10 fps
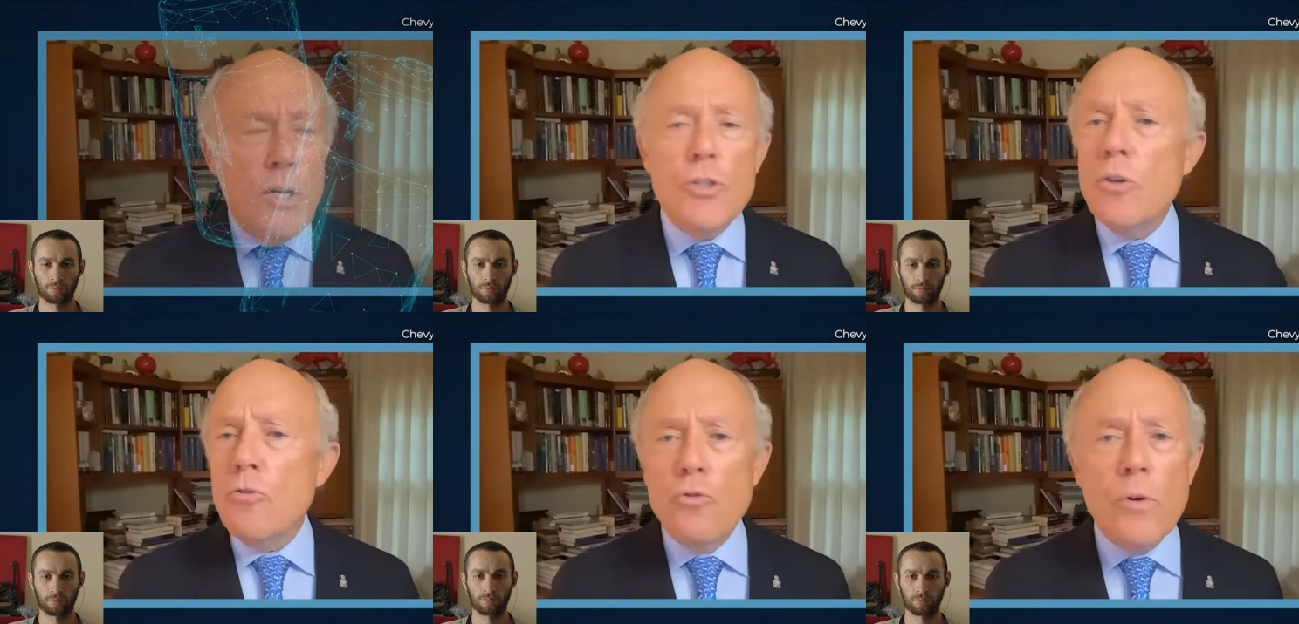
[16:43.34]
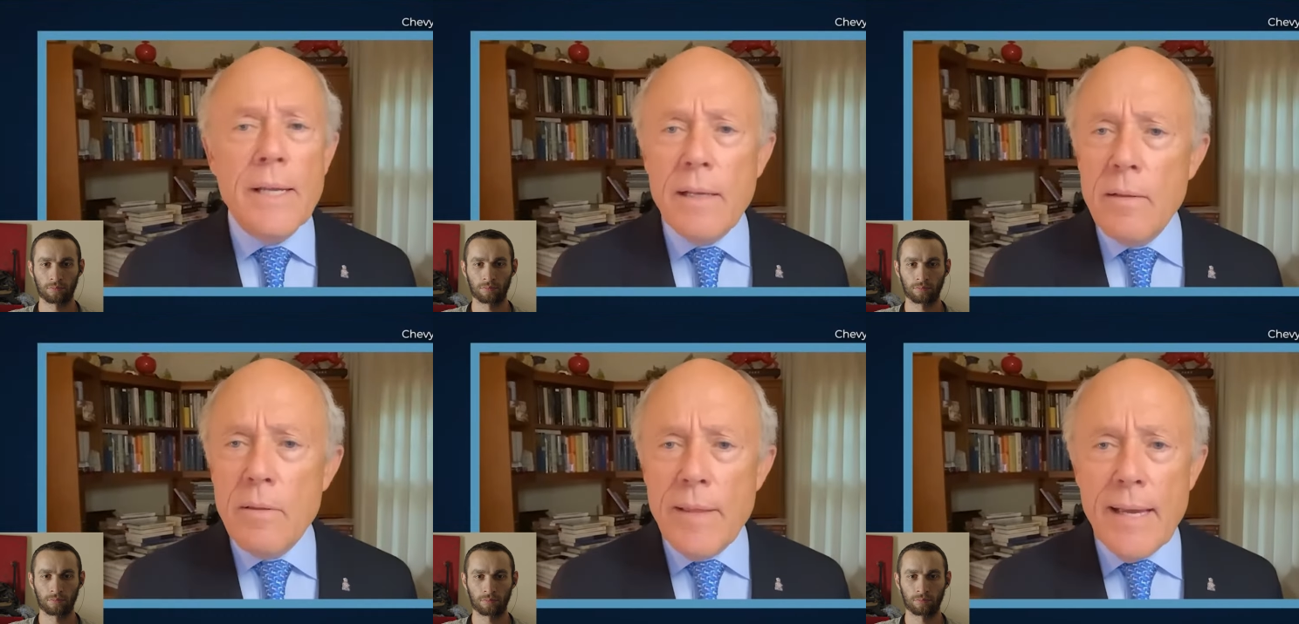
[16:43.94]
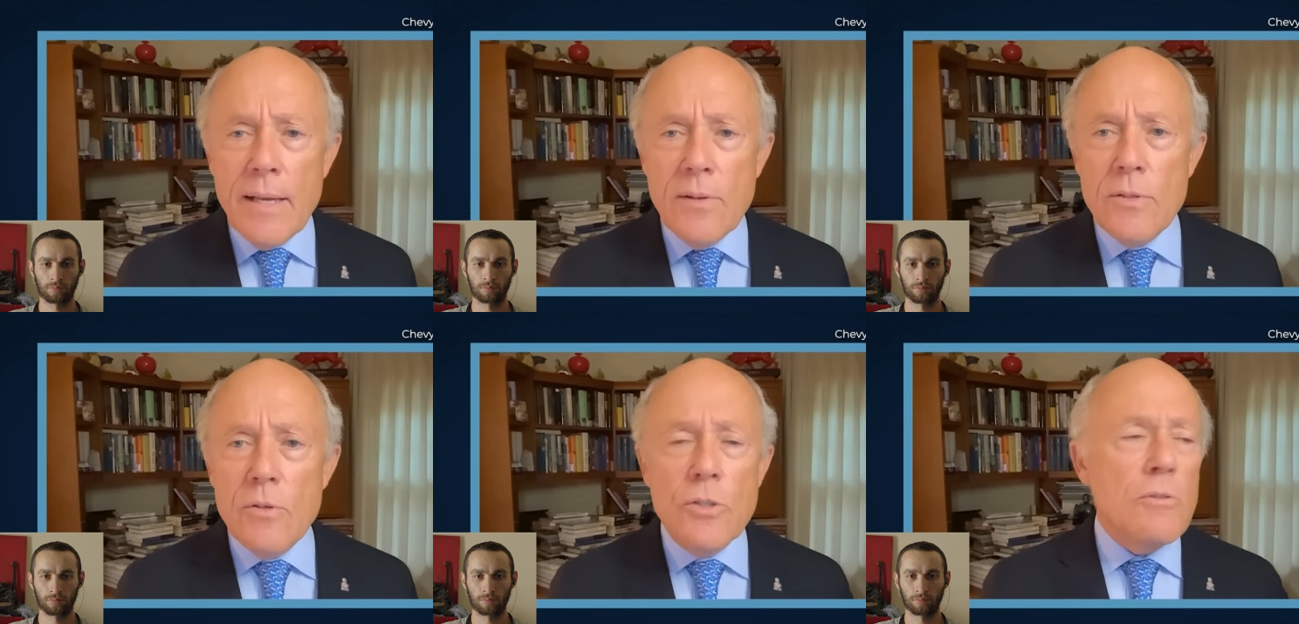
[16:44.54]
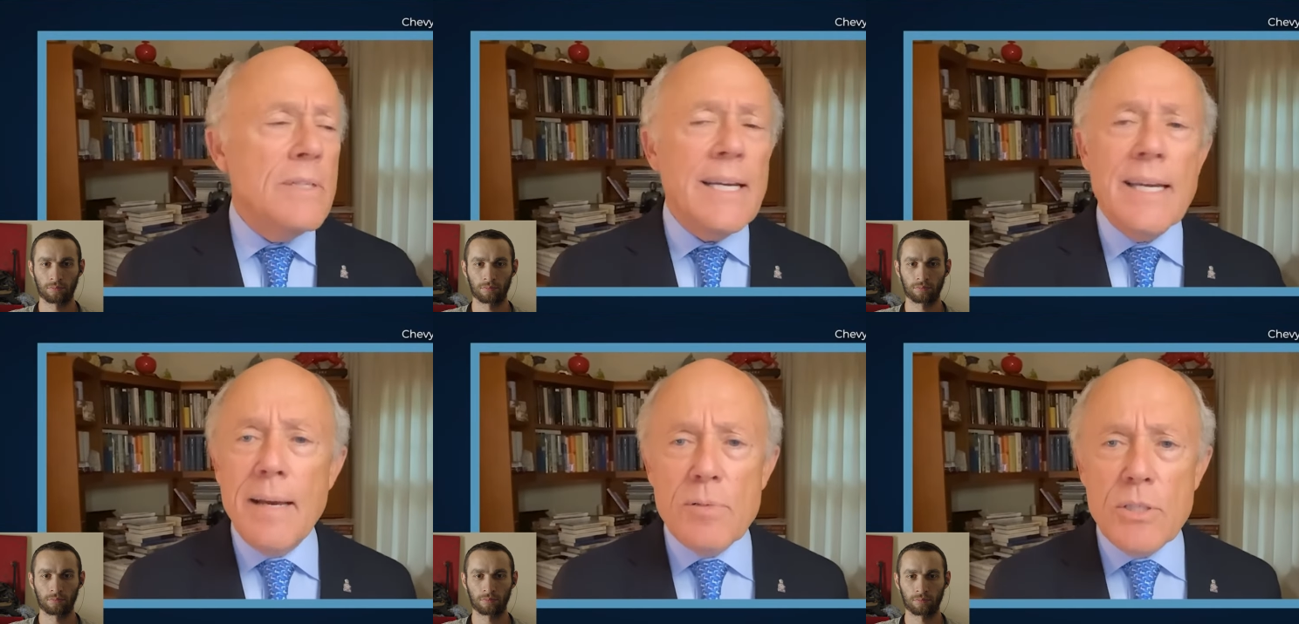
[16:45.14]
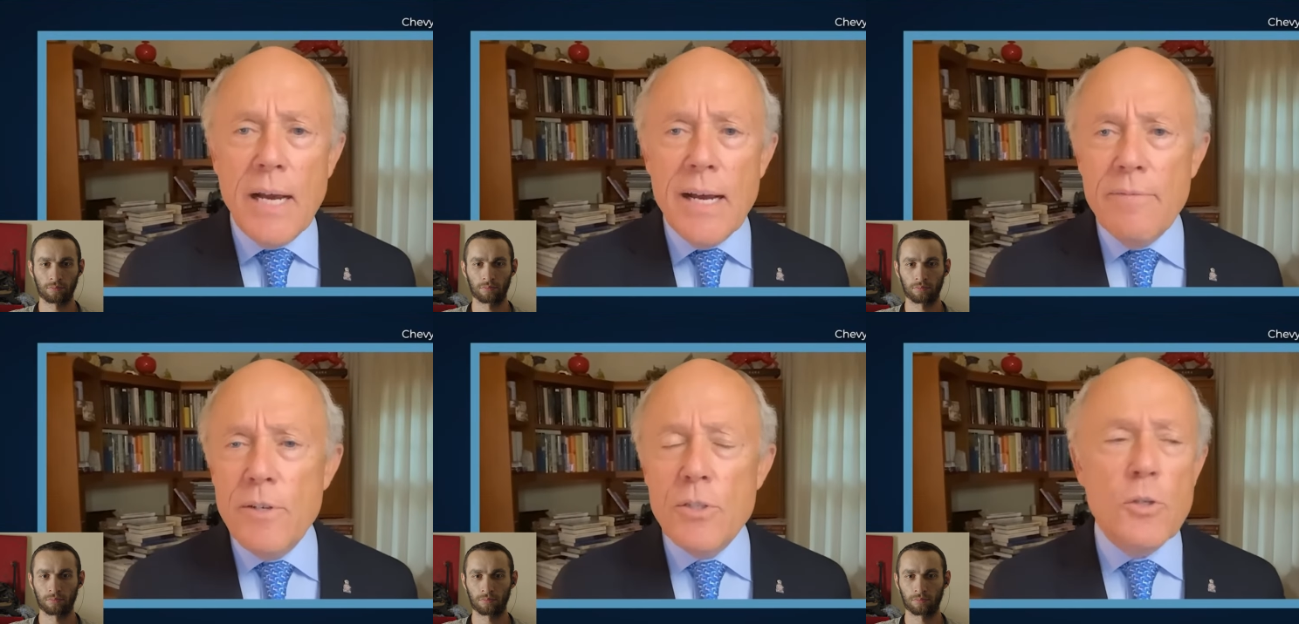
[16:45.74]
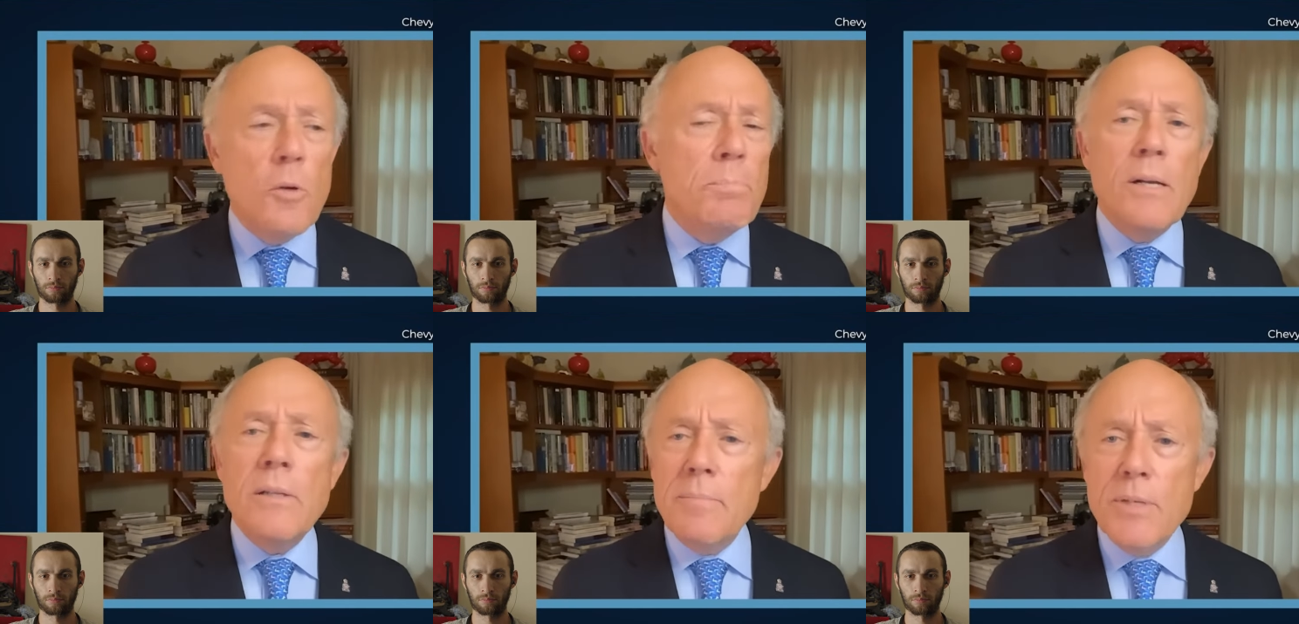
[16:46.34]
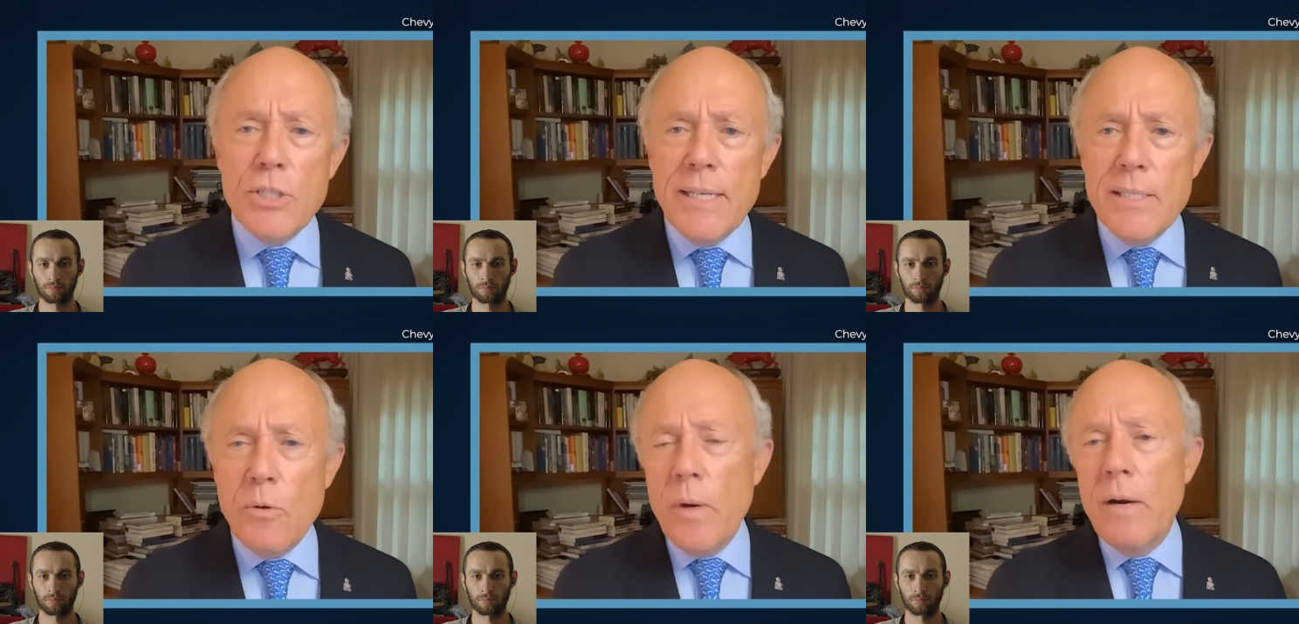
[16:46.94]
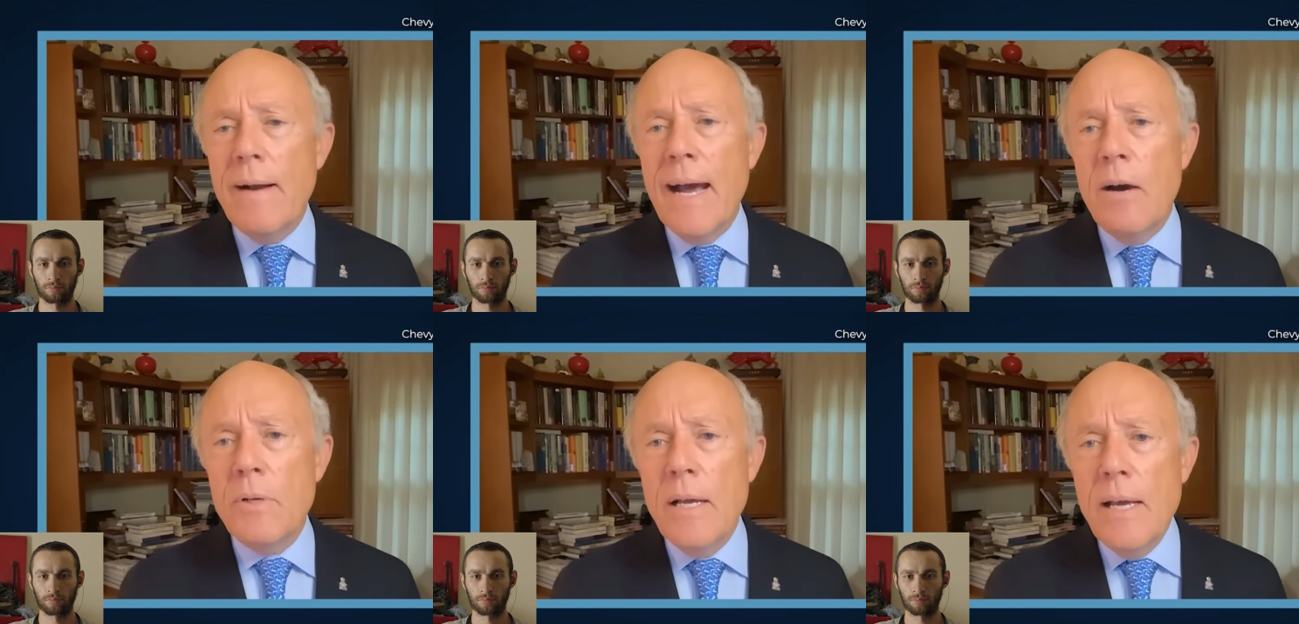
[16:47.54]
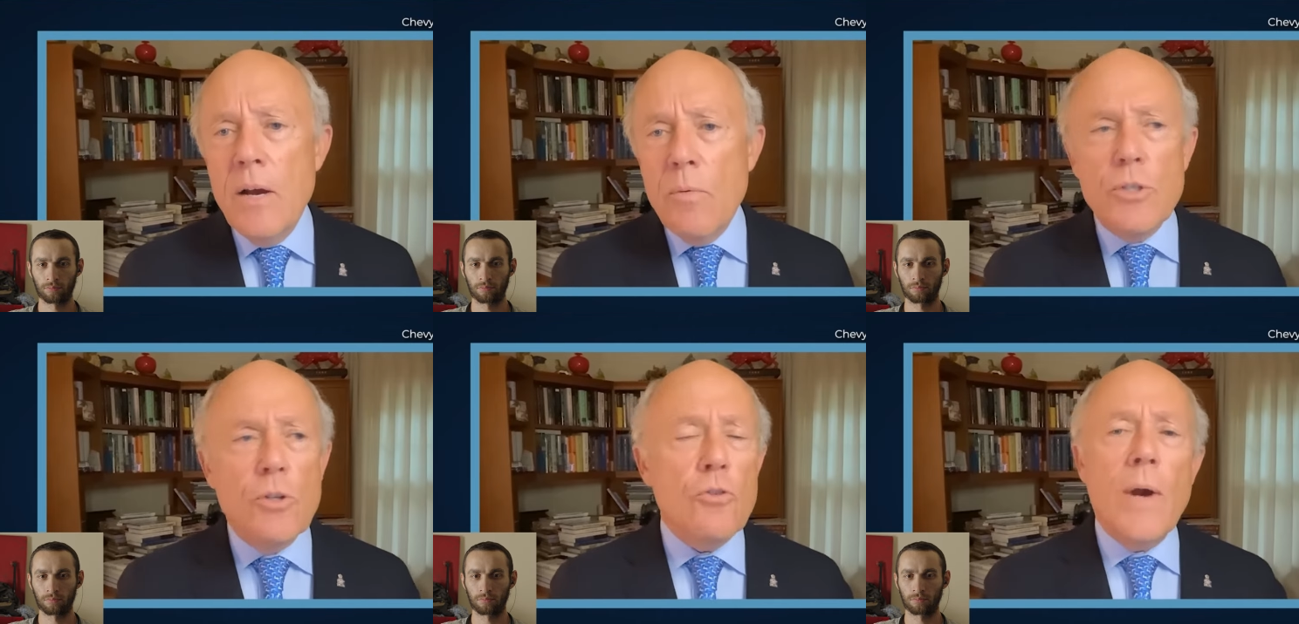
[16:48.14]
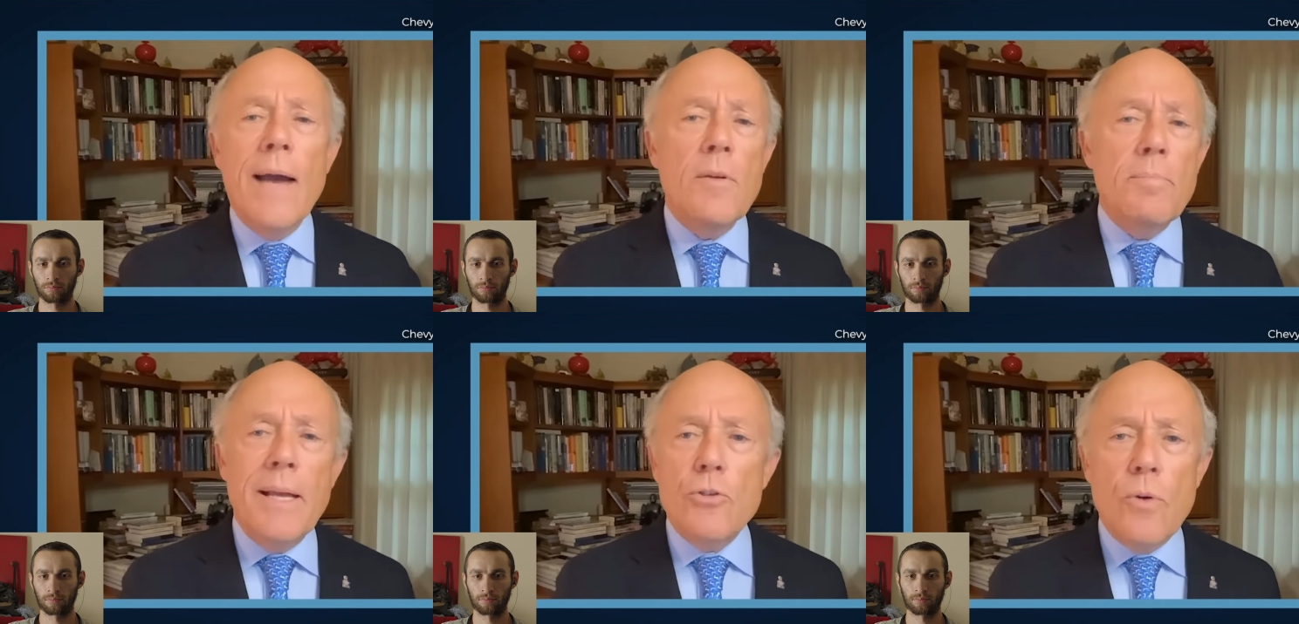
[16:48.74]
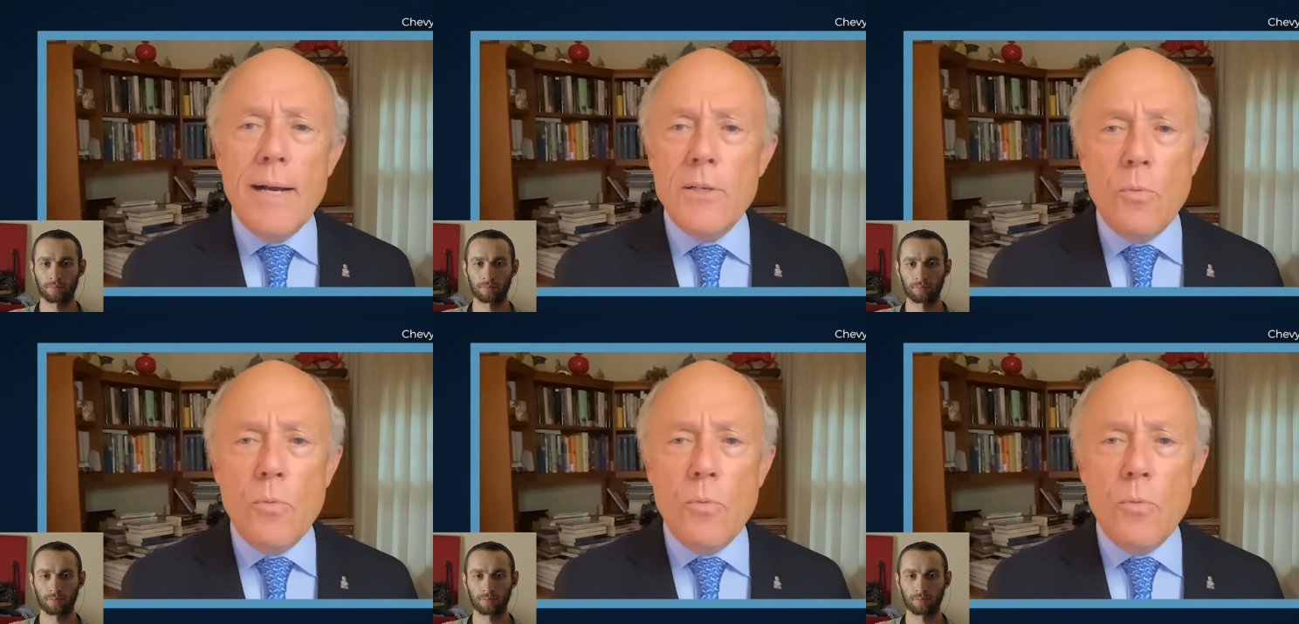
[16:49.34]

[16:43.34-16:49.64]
Speaker 1: still drilling things, you're still digging up stuff, you're still building machines that wear out, we're still driving big trucks,